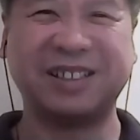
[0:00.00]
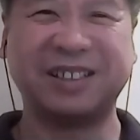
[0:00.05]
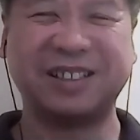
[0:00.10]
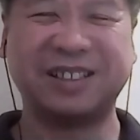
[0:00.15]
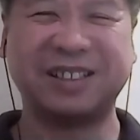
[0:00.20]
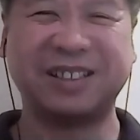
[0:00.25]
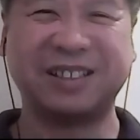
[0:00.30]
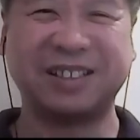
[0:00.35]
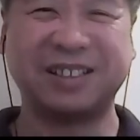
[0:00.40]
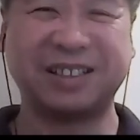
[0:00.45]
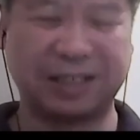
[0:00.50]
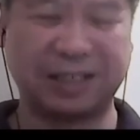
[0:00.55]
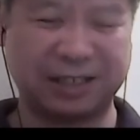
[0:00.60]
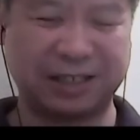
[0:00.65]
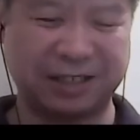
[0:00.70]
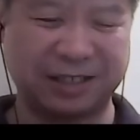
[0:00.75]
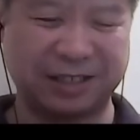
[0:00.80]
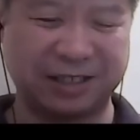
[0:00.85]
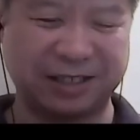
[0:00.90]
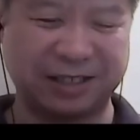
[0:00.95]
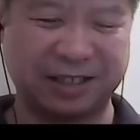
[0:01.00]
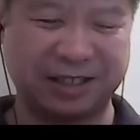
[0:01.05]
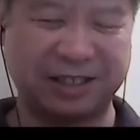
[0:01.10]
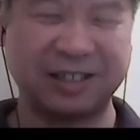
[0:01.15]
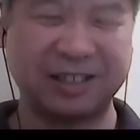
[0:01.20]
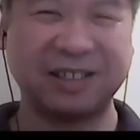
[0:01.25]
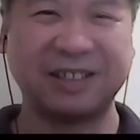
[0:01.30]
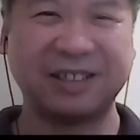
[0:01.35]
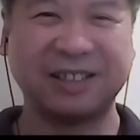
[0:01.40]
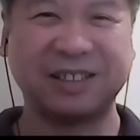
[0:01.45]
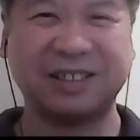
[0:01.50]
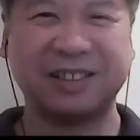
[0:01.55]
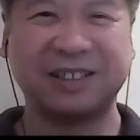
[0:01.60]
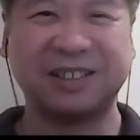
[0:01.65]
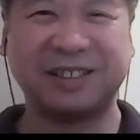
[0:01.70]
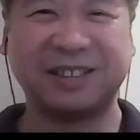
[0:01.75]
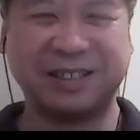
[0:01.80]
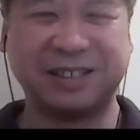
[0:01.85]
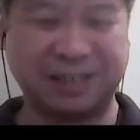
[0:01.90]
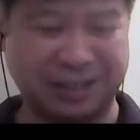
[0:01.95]

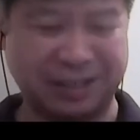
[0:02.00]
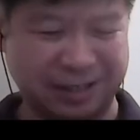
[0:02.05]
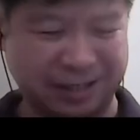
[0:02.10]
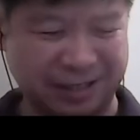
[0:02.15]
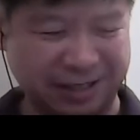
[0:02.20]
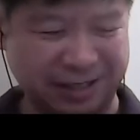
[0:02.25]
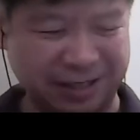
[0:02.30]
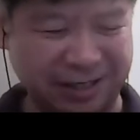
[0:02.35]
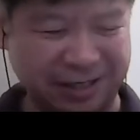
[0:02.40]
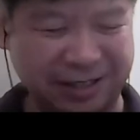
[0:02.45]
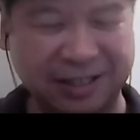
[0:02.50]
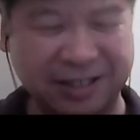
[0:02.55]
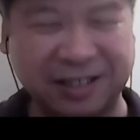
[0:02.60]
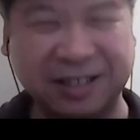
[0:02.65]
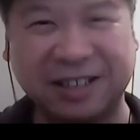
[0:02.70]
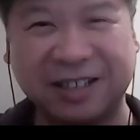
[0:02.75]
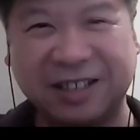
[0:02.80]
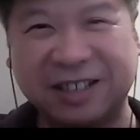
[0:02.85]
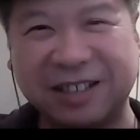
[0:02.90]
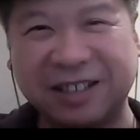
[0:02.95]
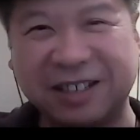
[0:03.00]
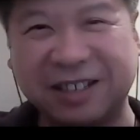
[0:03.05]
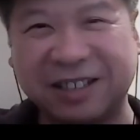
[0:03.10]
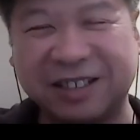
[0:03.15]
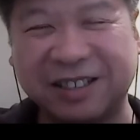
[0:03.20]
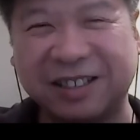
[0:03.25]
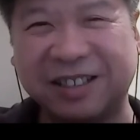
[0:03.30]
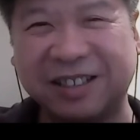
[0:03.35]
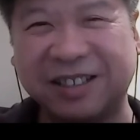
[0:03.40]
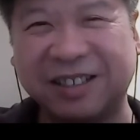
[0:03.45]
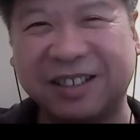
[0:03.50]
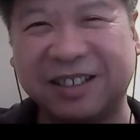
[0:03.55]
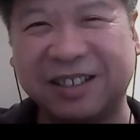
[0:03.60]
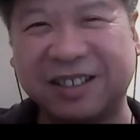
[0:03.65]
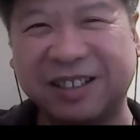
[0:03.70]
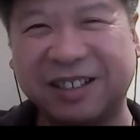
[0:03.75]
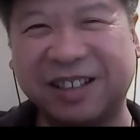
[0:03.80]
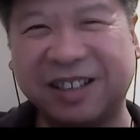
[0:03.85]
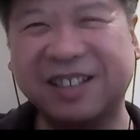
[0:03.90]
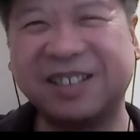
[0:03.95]

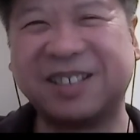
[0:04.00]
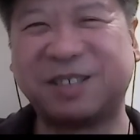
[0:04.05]
This person isn't speaking.